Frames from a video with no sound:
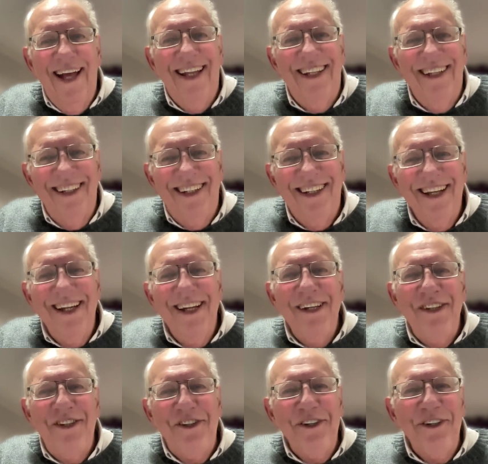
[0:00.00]
And
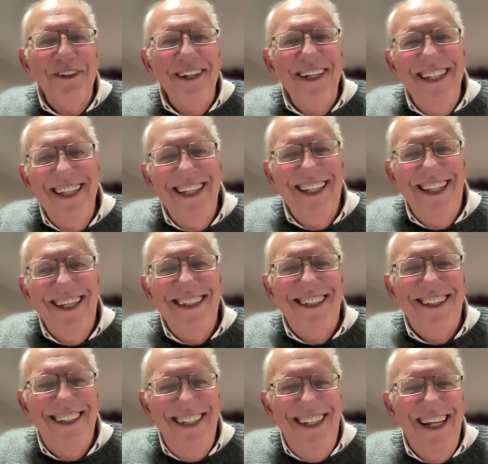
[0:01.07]
during
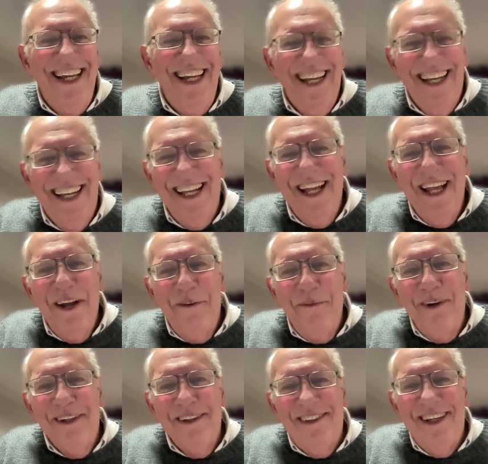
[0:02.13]
this year,
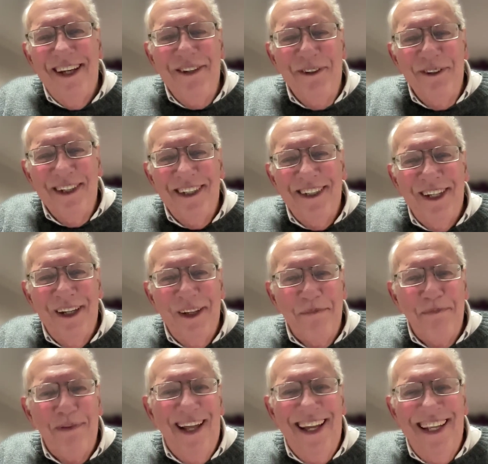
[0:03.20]
we'll turn all this into
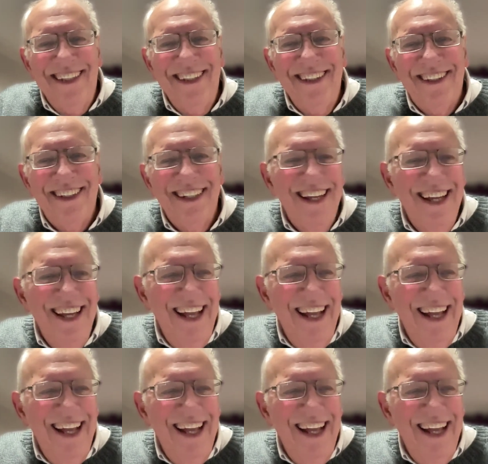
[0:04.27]
plans,